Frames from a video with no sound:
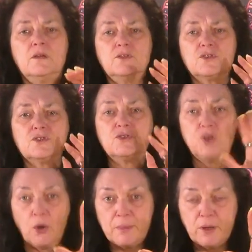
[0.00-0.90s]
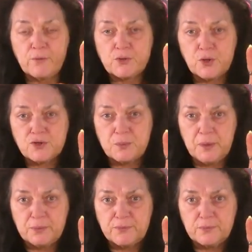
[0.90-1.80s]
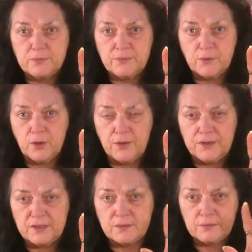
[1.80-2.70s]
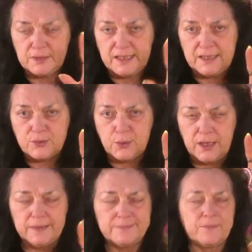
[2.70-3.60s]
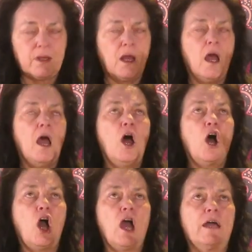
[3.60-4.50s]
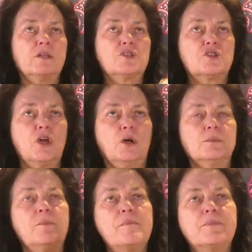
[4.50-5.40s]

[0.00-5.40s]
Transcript: just don't be overcharging people for all these things, okay? All right, so